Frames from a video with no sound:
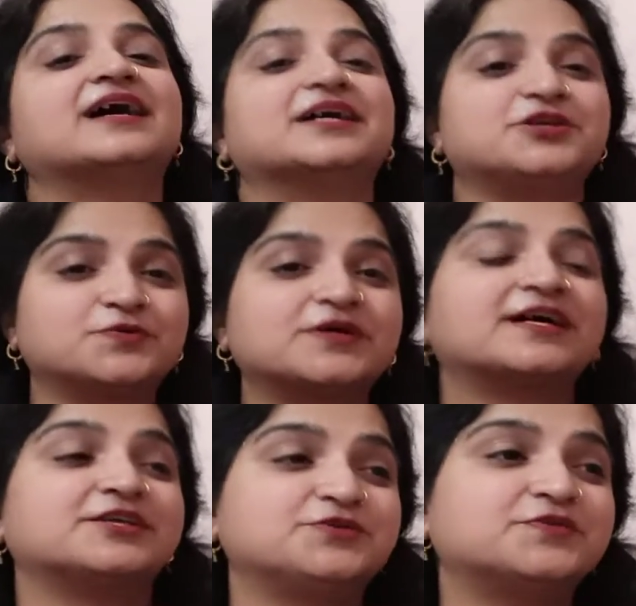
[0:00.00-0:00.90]
you
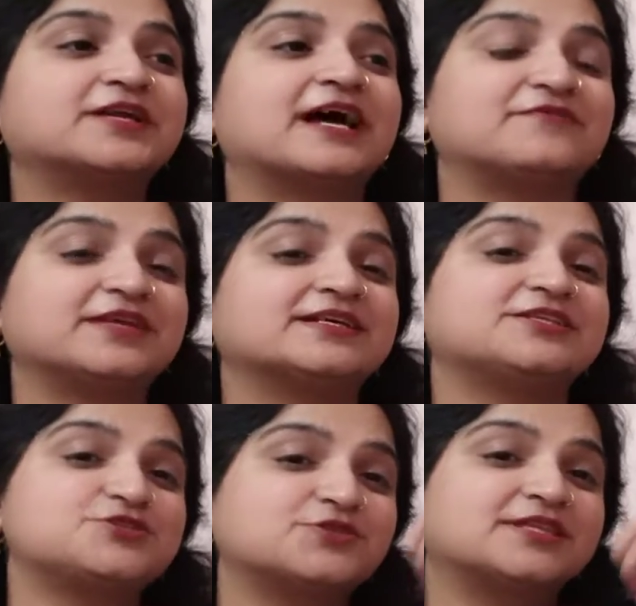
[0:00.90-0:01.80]
were having
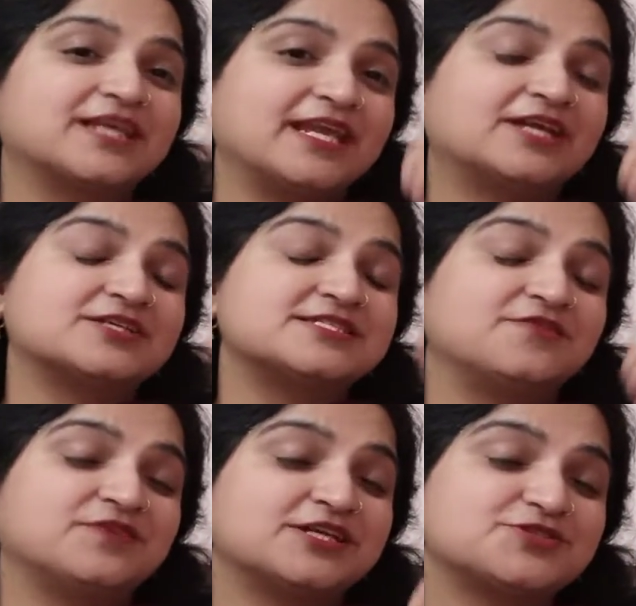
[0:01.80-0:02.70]
a toothache, a
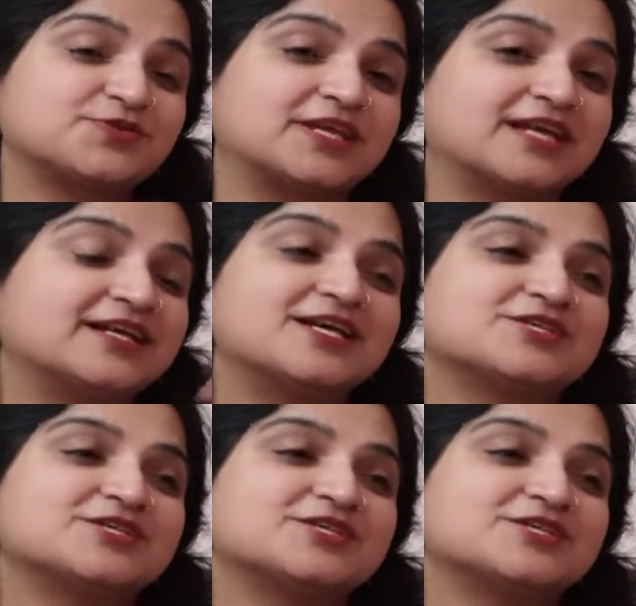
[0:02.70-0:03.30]
severe toothache,